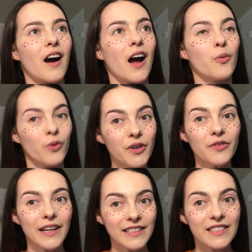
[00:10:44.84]
I would
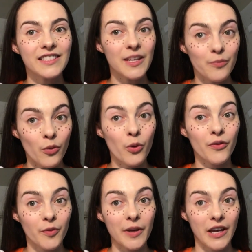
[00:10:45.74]
have liked to see
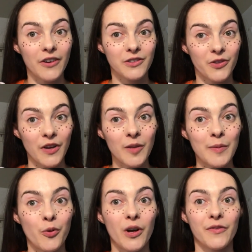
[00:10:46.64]
more from a character
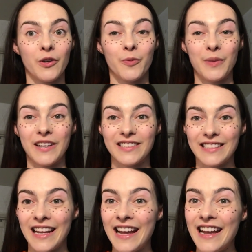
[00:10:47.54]
development point of view,
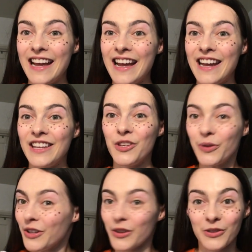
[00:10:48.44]
because
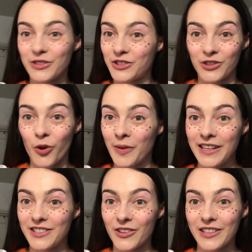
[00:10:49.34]
you can learn so
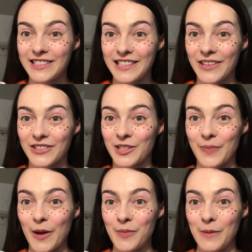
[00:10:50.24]
many dirty secrets
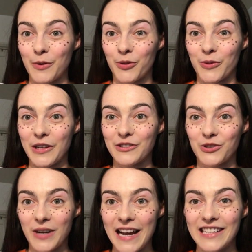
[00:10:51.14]
about people through their
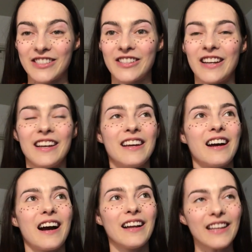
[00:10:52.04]
trash.
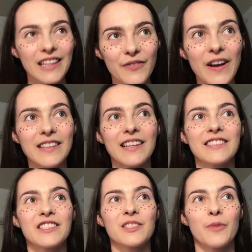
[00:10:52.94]
I like the fact that
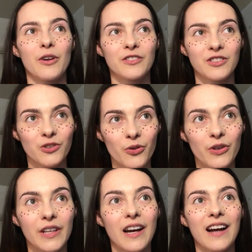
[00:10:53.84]
it's a small
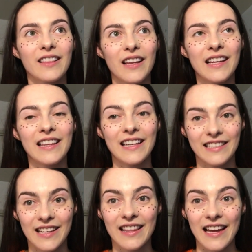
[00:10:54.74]
story. I like the
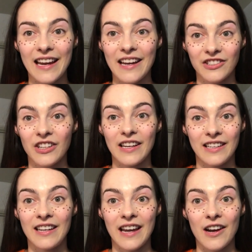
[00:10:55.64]
idea that Angela
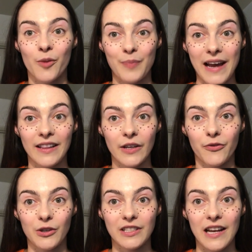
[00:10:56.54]
and Annette are battling
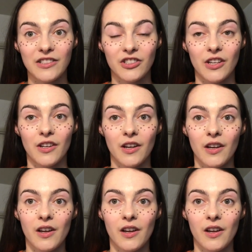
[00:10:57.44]
for attention.